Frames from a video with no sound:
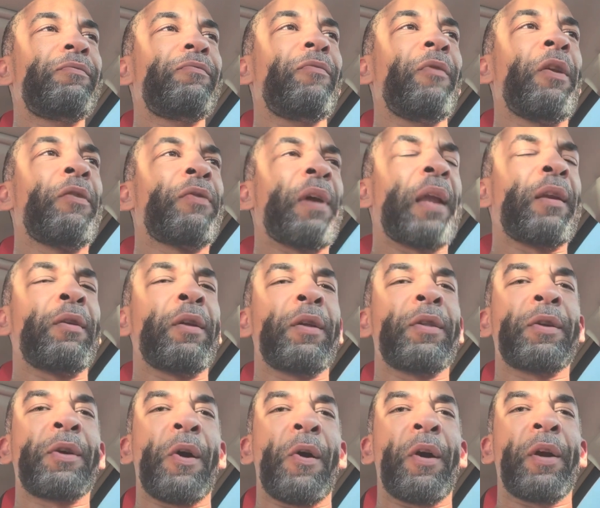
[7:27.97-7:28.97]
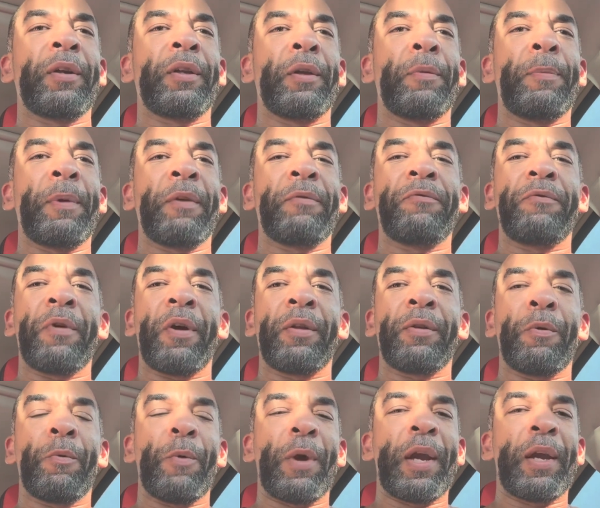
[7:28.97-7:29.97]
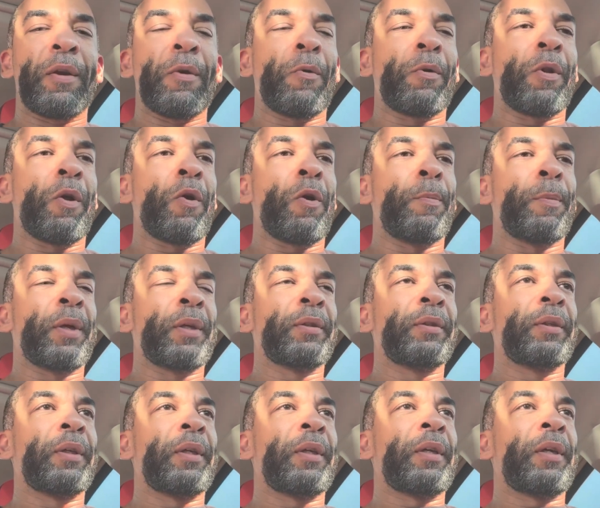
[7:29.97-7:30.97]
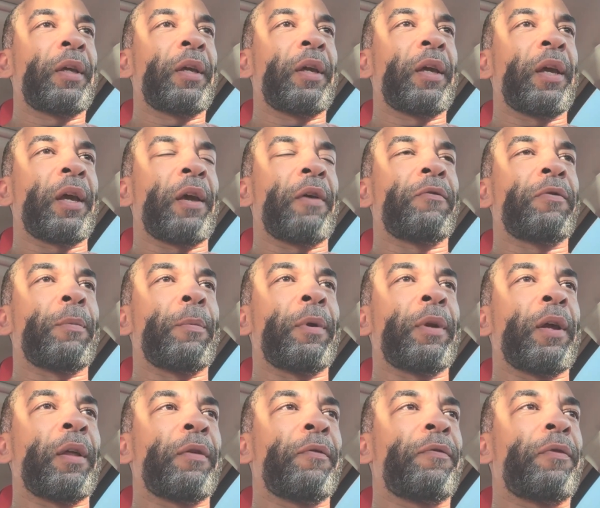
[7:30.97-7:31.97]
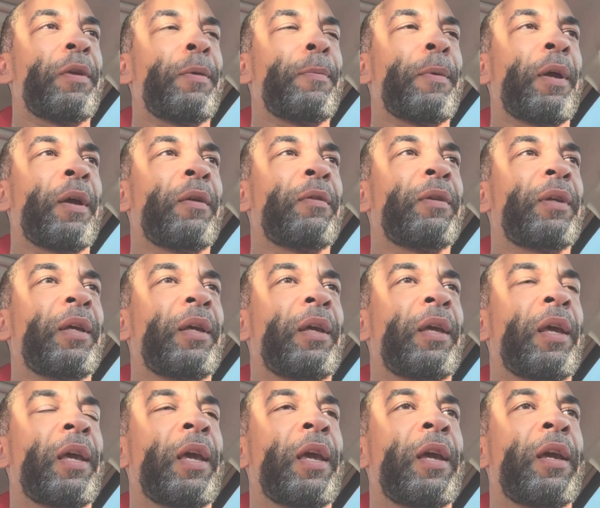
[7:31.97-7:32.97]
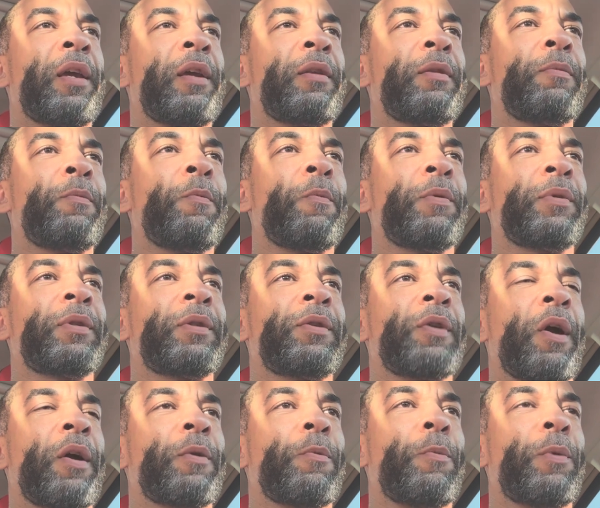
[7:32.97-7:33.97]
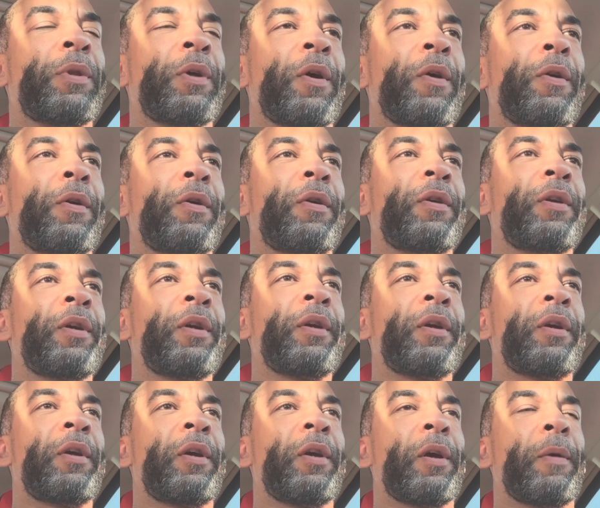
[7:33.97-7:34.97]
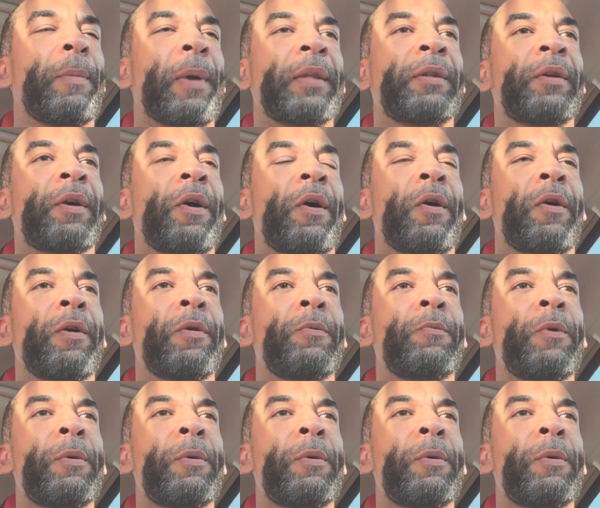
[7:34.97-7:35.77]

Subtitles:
I found another car a little bit farther away in Oklahoma from another female, and was talking with her about the car.